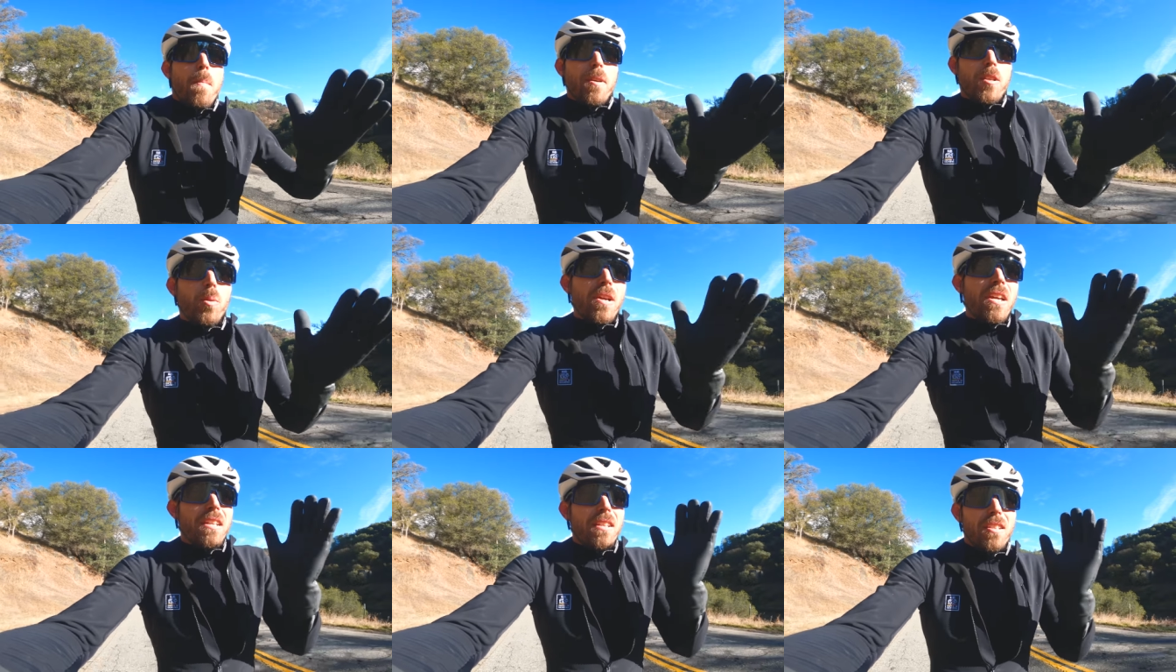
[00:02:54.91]

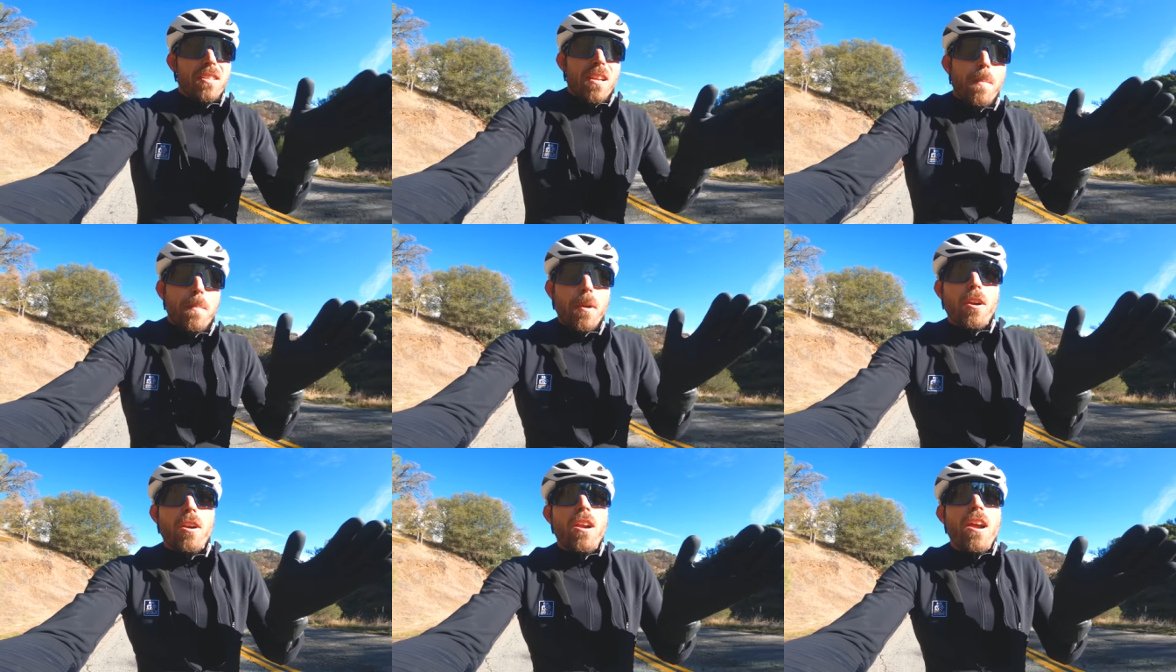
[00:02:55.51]
between
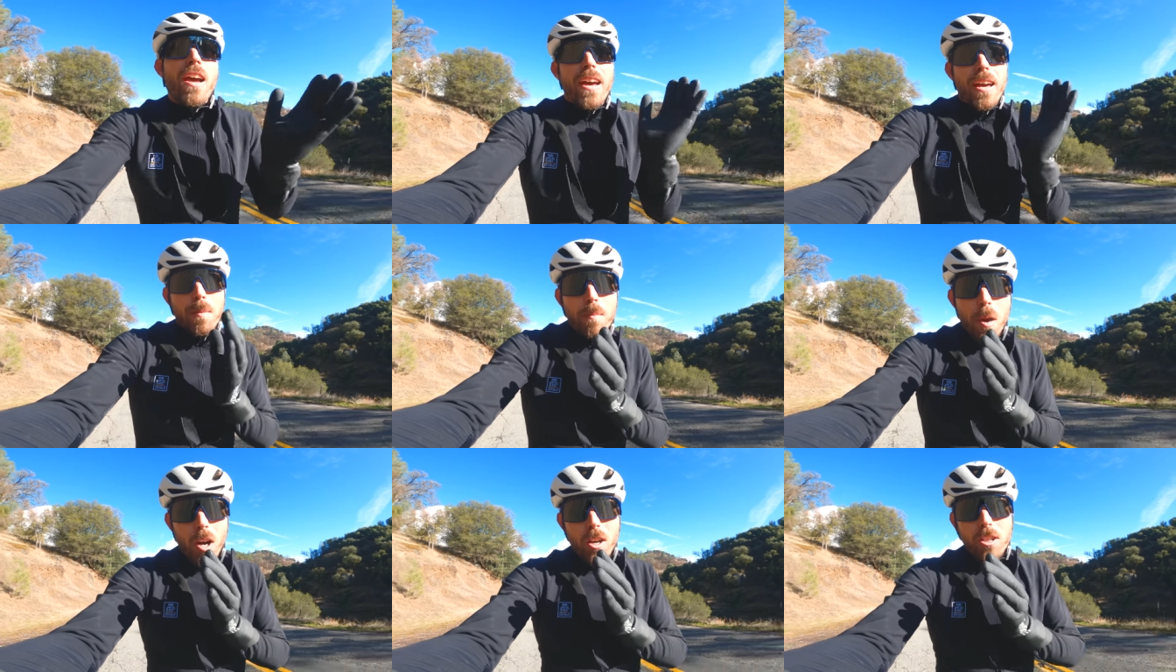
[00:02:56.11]
December
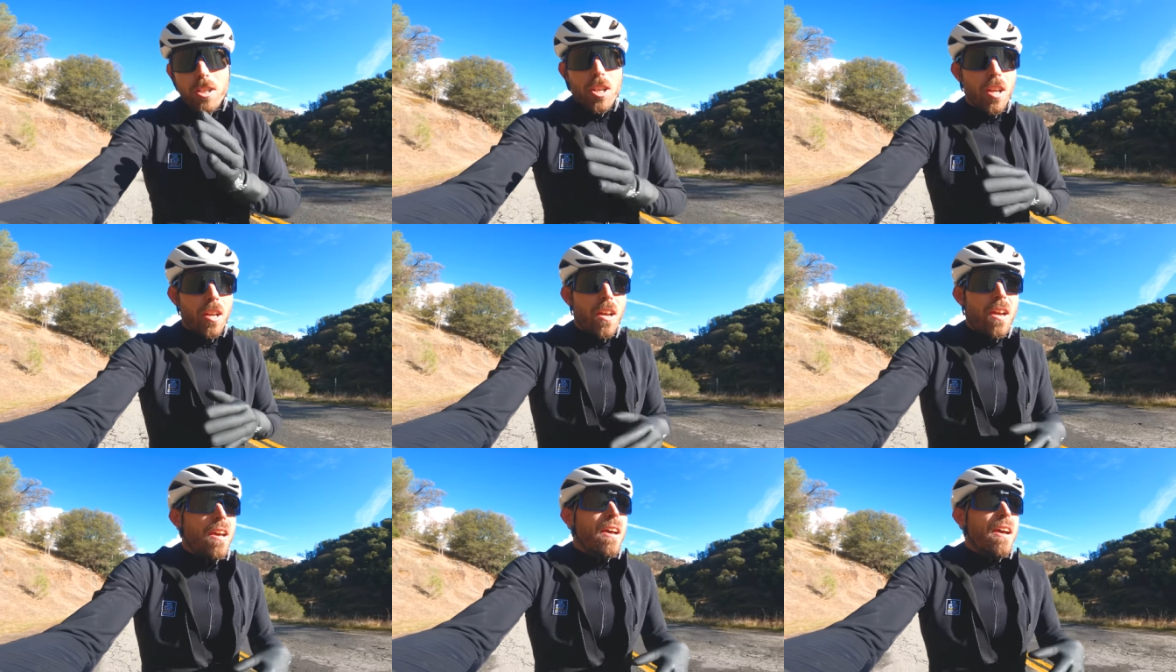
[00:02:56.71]
and March.
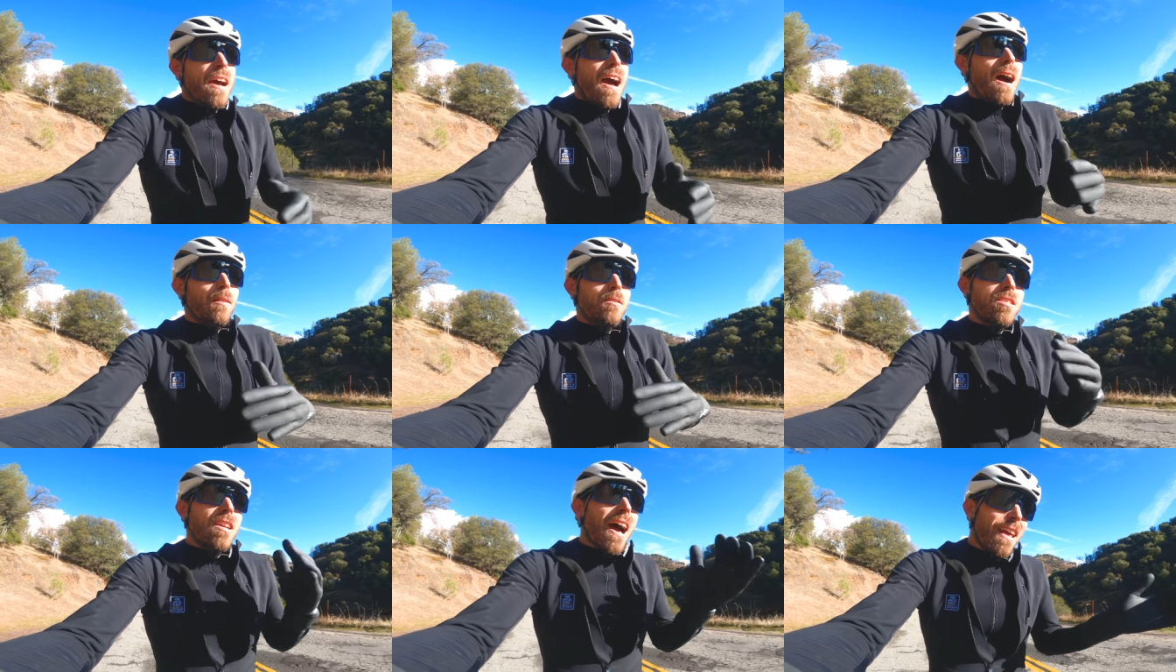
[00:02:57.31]

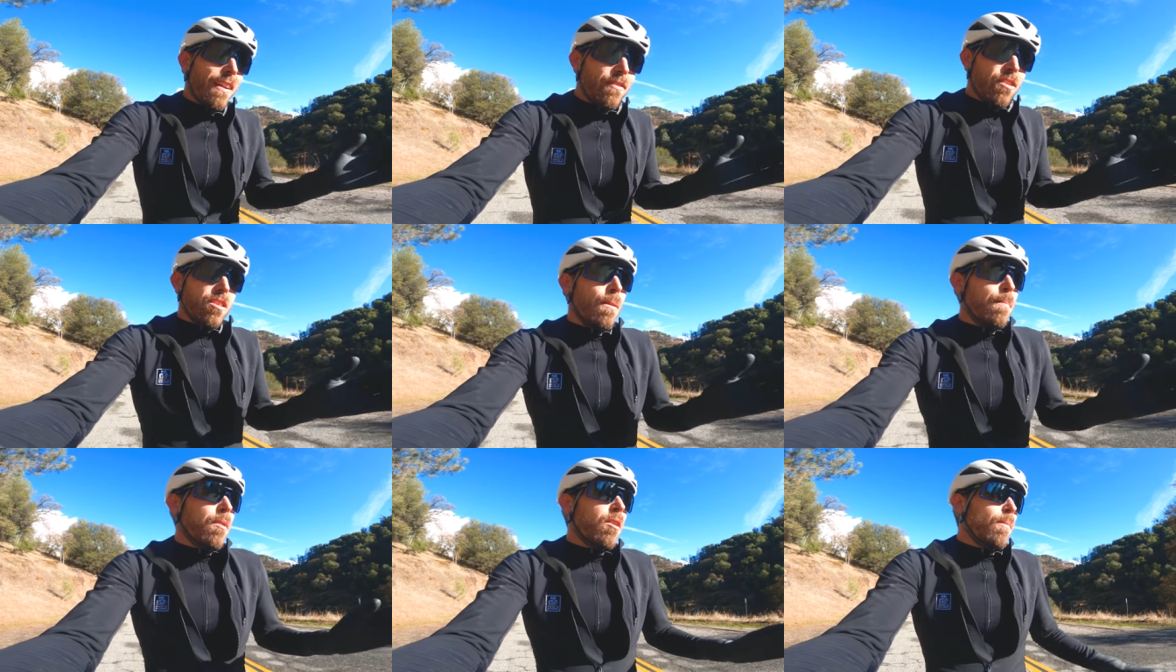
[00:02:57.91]
Outside of
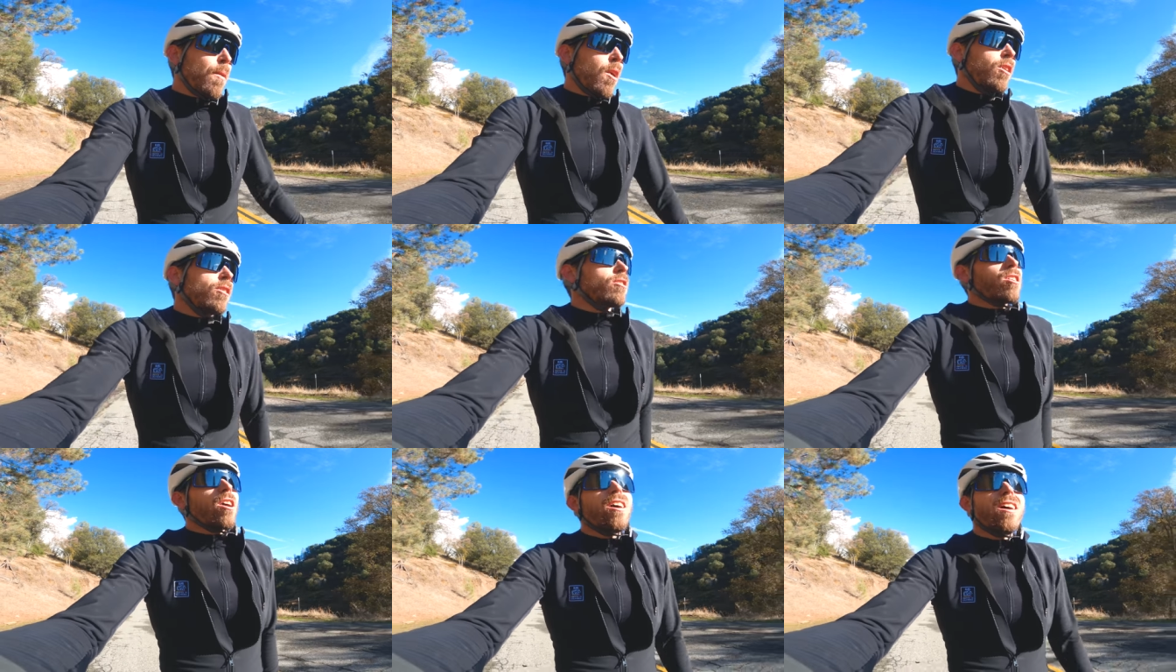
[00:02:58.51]
December and
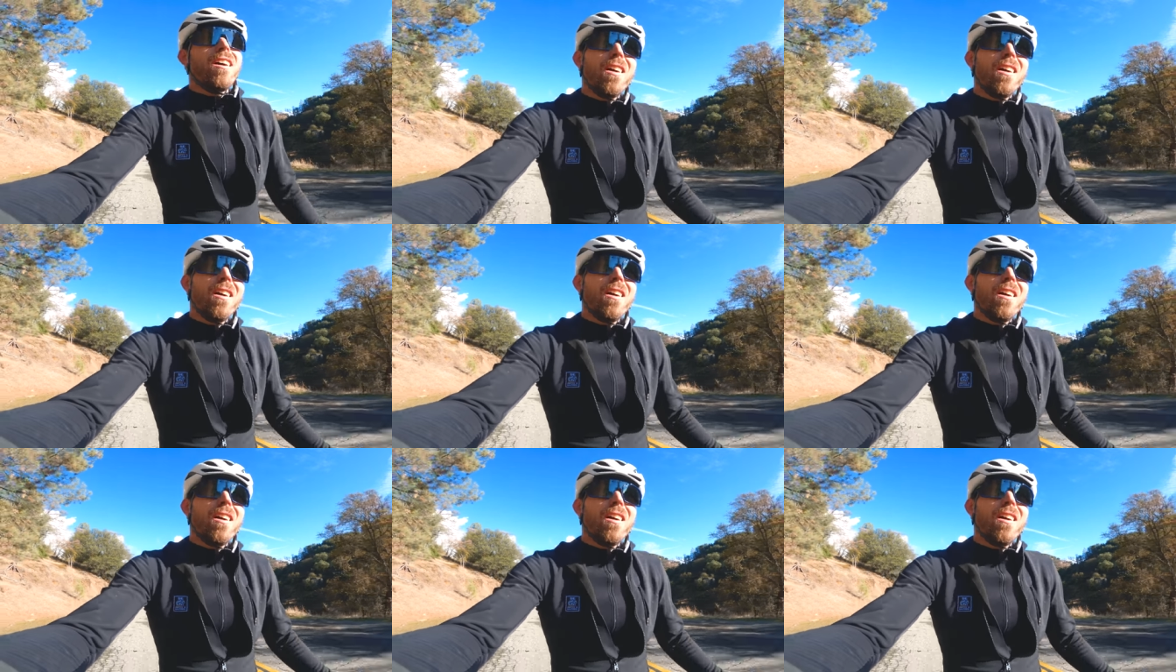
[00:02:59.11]
March,